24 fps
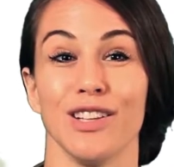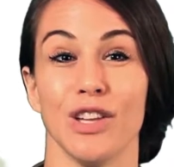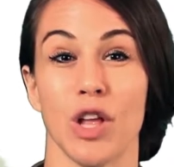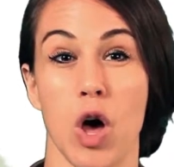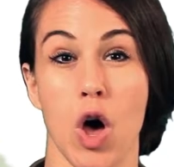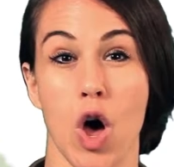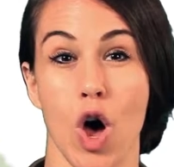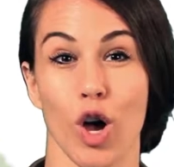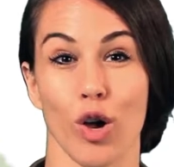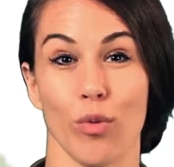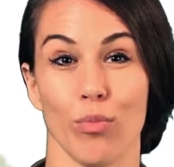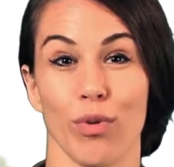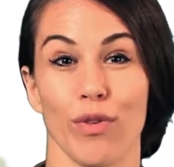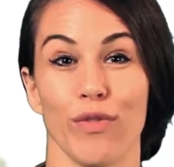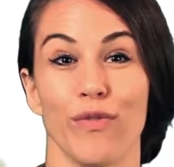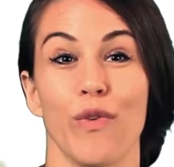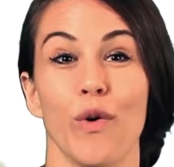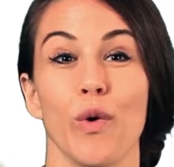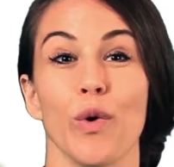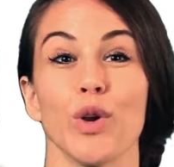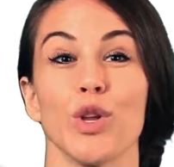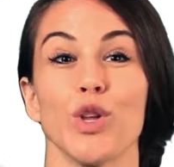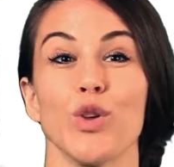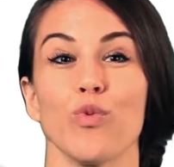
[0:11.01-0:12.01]
long
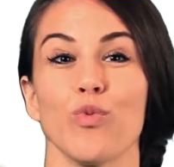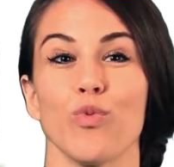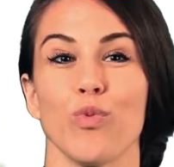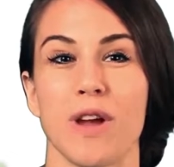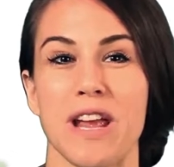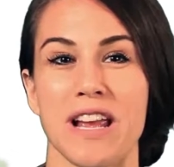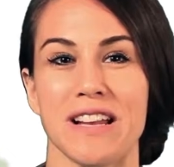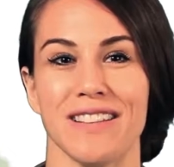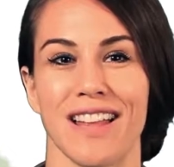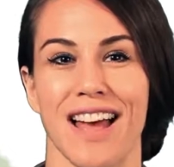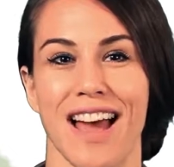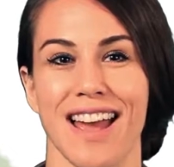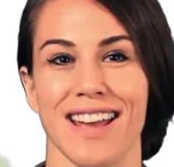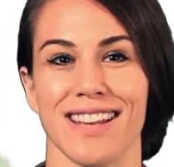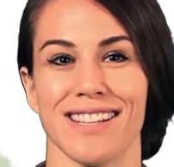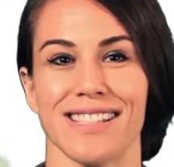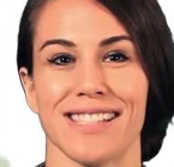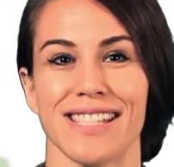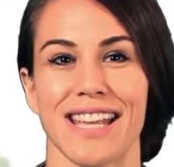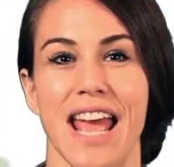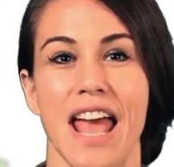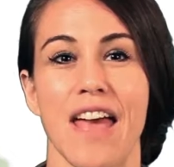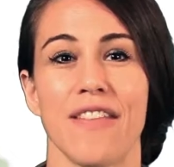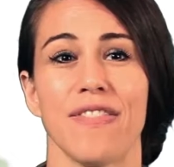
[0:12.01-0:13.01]
before you
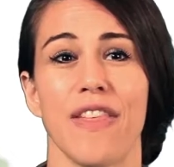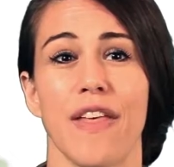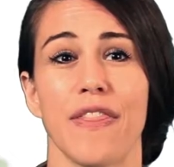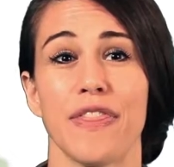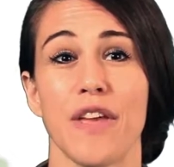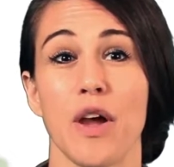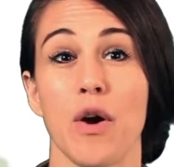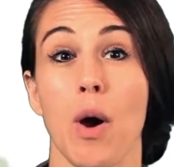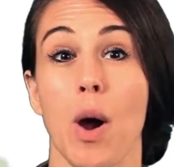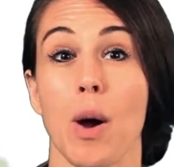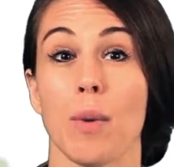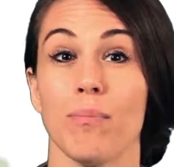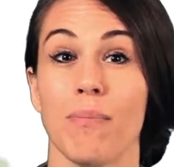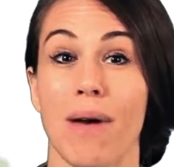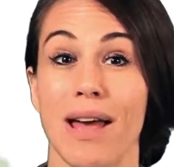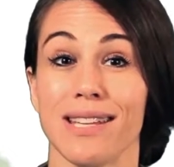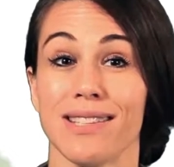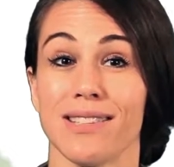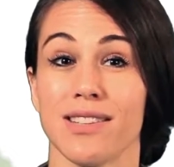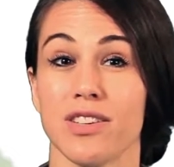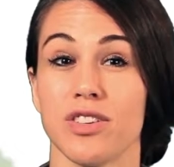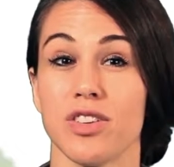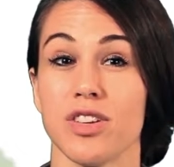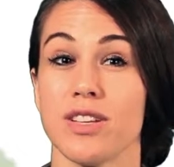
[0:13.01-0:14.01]
realize that there are
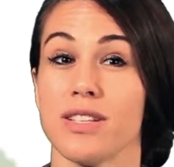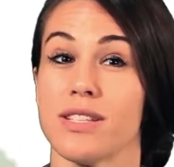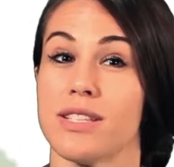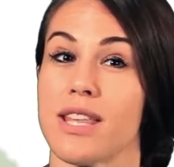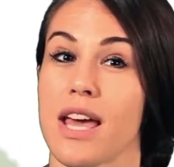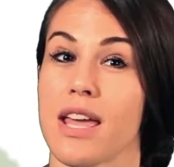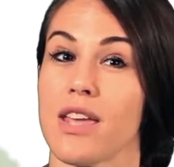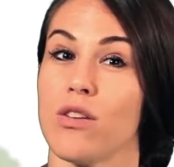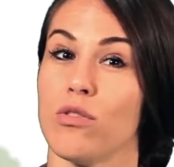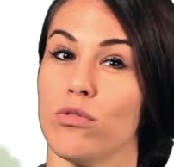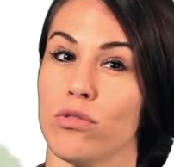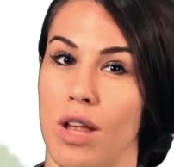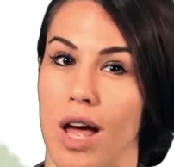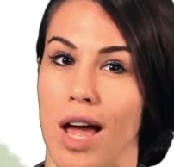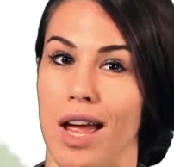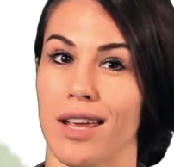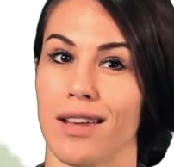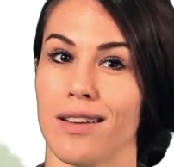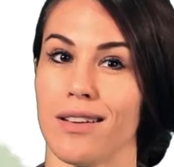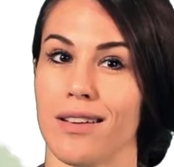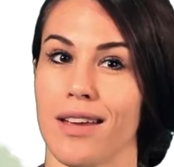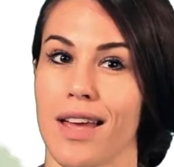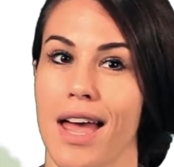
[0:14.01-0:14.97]
messages that you like